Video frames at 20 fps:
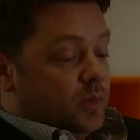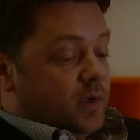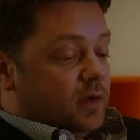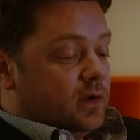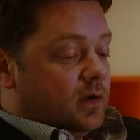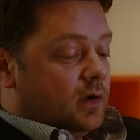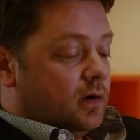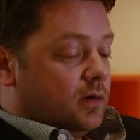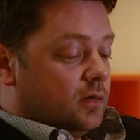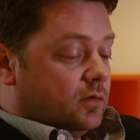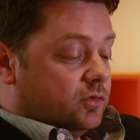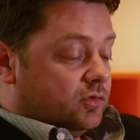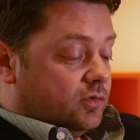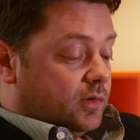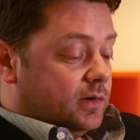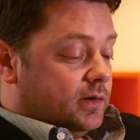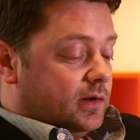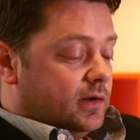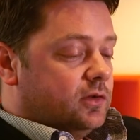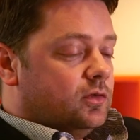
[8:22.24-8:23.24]
we adhere
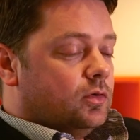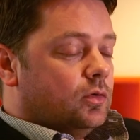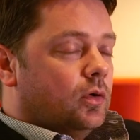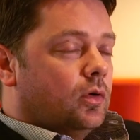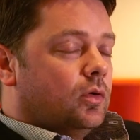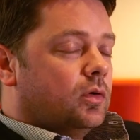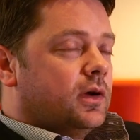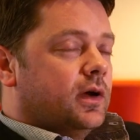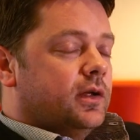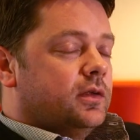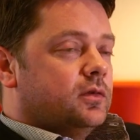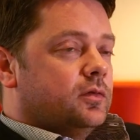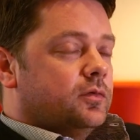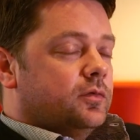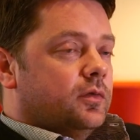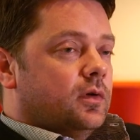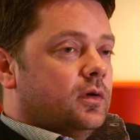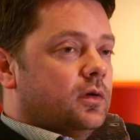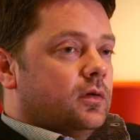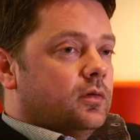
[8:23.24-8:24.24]
strictly to all kinds
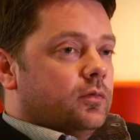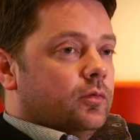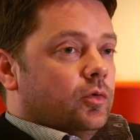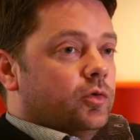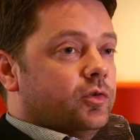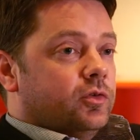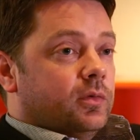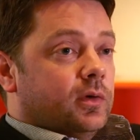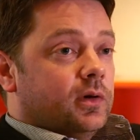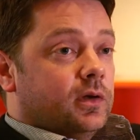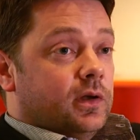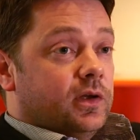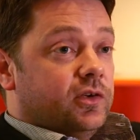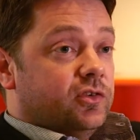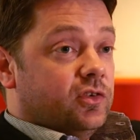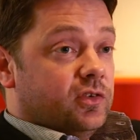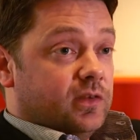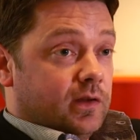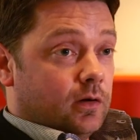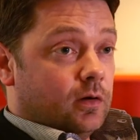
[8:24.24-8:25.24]
of rules and
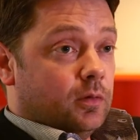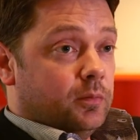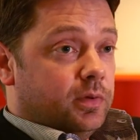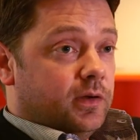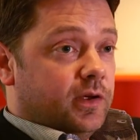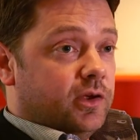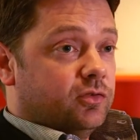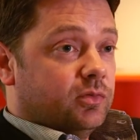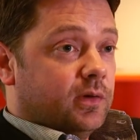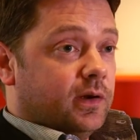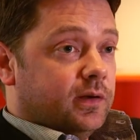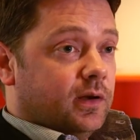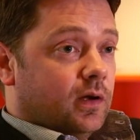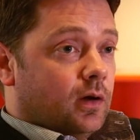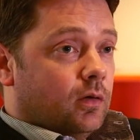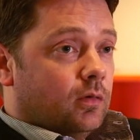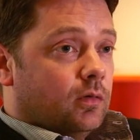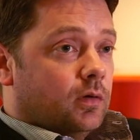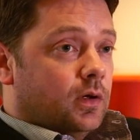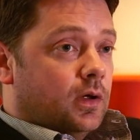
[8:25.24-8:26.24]
regulations that are in place right
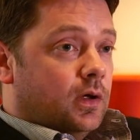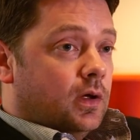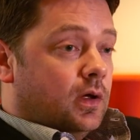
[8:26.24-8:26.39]
now,